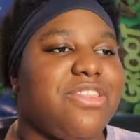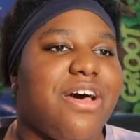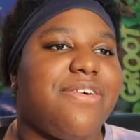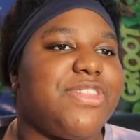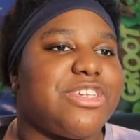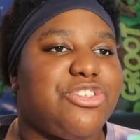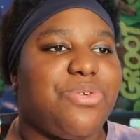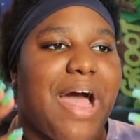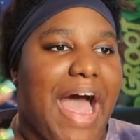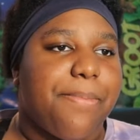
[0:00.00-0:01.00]
I love this
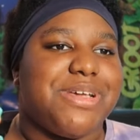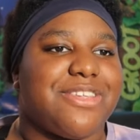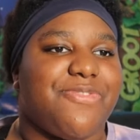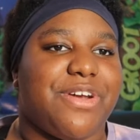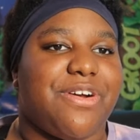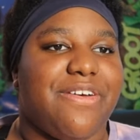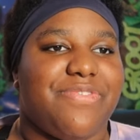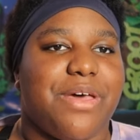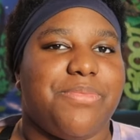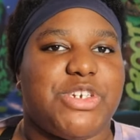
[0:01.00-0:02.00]
new atmosphere of
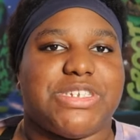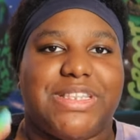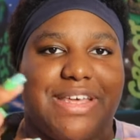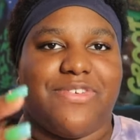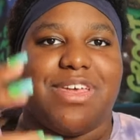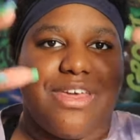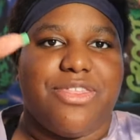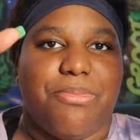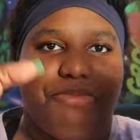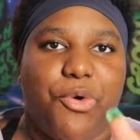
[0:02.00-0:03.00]
them just living
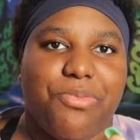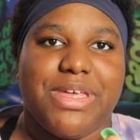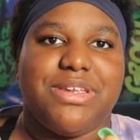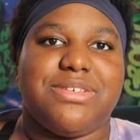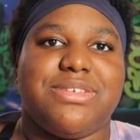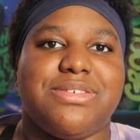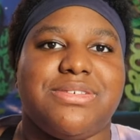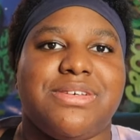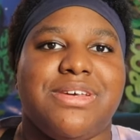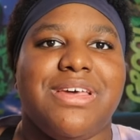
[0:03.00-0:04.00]
in the moment
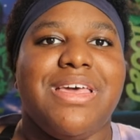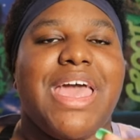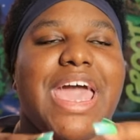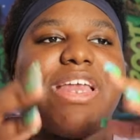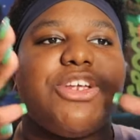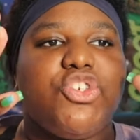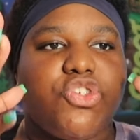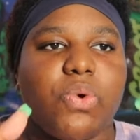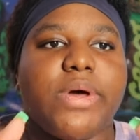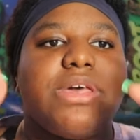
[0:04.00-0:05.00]
and
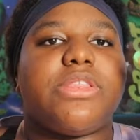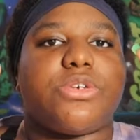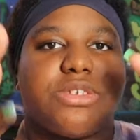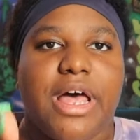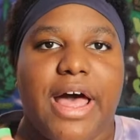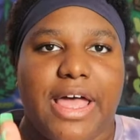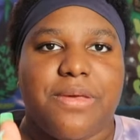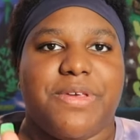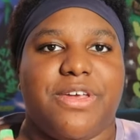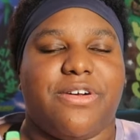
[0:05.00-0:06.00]
enjoying their
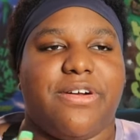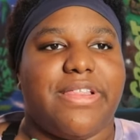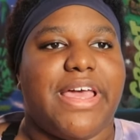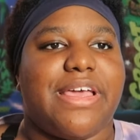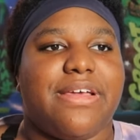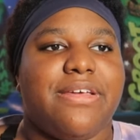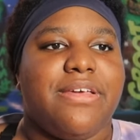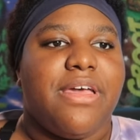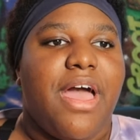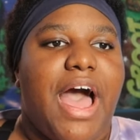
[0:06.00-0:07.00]
time here. Like,
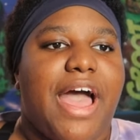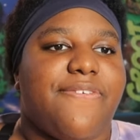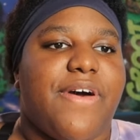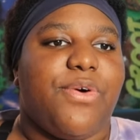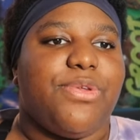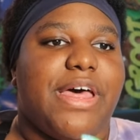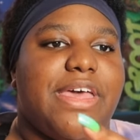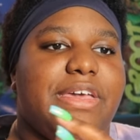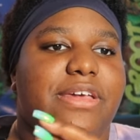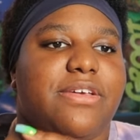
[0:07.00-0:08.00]
I felt
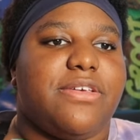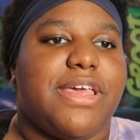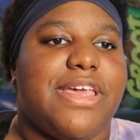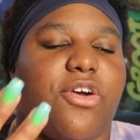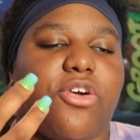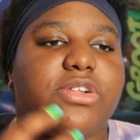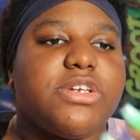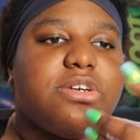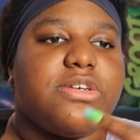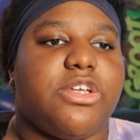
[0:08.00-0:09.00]
like
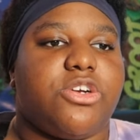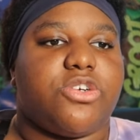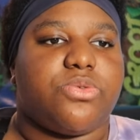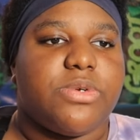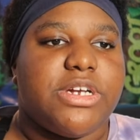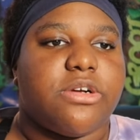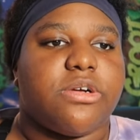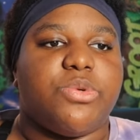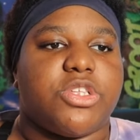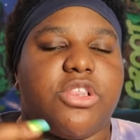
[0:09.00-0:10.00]
earlier in their career,
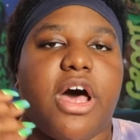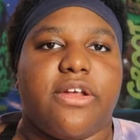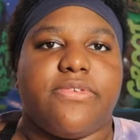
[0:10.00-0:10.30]
it was a lot